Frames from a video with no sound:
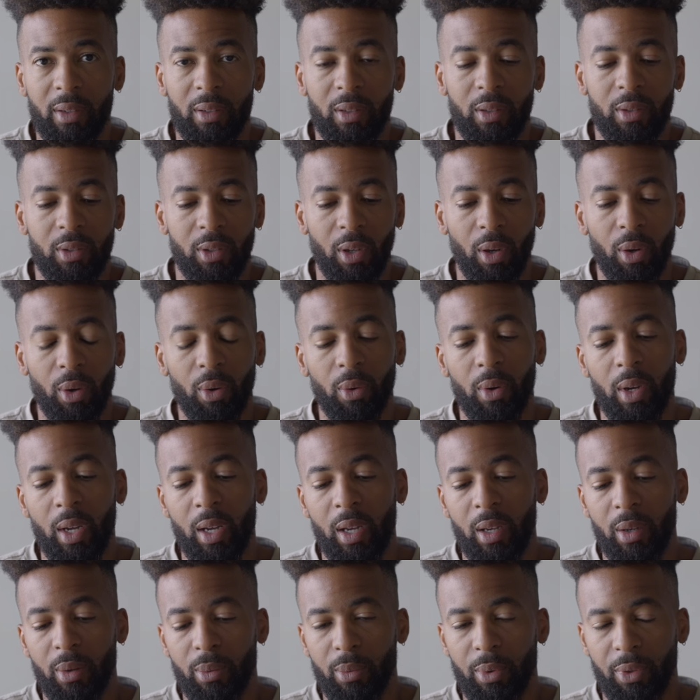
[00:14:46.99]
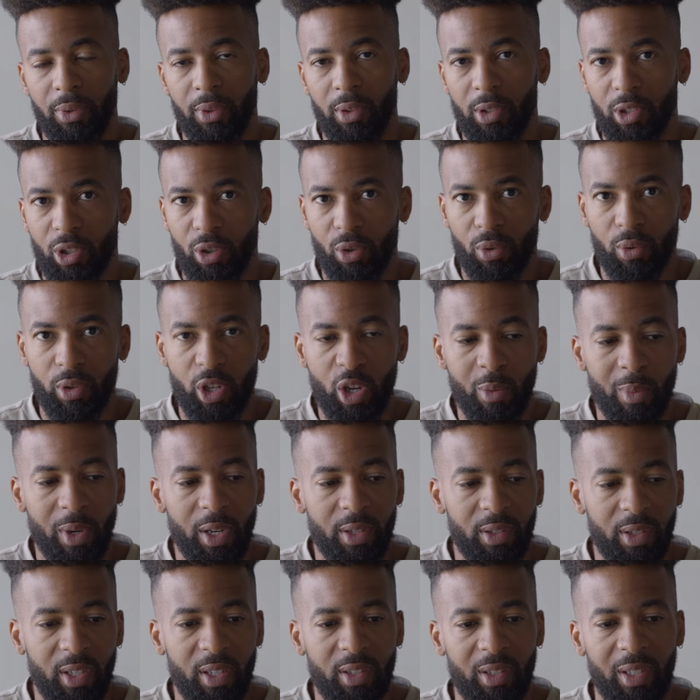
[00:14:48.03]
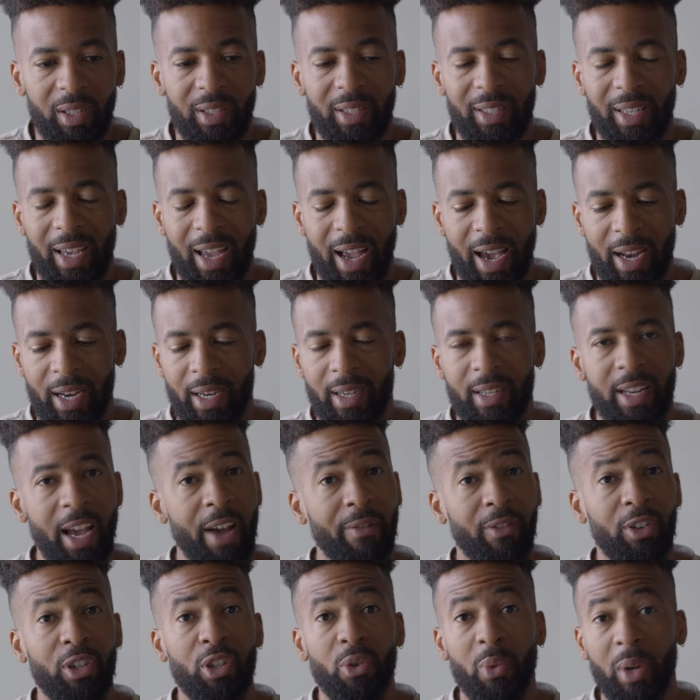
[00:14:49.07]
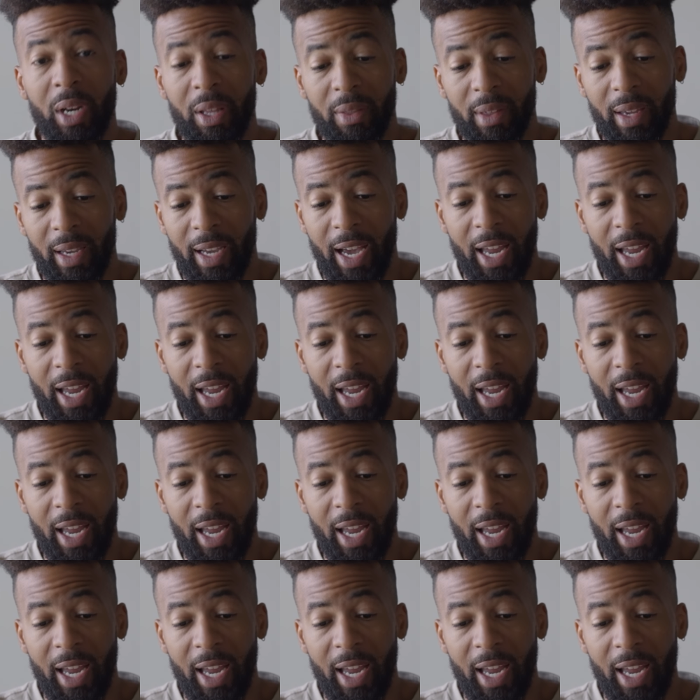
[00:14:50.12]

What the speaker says: So with the 2 human assistants, I didn't have to do anything.